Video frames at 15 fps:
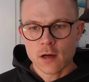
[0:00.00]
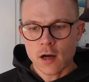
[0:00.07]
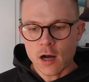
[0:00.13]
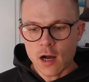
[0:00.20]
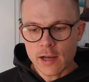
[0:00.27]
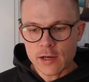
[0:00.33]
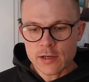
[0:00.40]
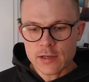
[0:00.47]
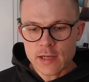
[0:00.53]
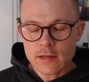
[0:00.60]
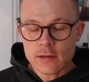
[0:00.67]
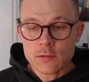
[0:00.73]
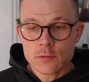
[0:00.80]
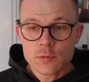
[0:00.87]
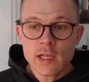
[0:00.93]
and
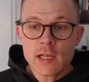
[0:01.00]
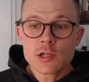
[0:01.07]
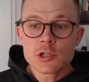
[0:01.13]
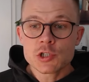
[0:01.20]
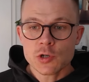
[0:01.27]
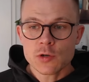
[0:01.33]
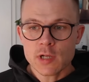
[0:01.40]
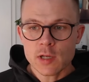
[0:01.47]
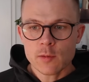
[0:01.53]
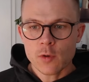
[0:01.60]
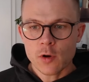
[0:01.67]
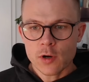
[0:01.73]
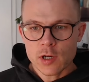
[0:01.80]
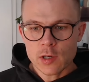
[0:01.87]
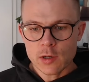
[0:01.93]
then really show them
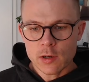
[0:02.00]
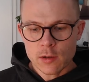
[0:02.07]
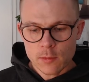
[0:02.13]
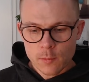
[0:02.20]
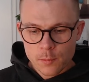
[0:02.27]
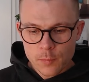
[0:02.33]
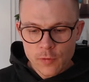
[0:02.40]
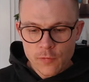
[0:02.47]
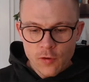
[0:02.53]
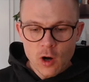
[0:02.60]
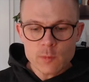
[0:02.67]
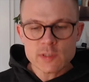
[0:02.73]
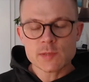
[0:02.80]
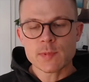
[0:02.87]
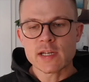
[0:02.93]
on a
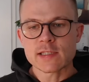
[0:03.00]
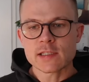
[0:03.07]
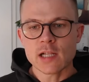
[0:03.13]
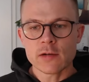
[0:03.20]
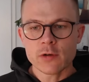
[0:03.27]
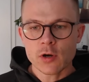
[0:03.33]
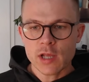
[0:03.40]
performance-based level,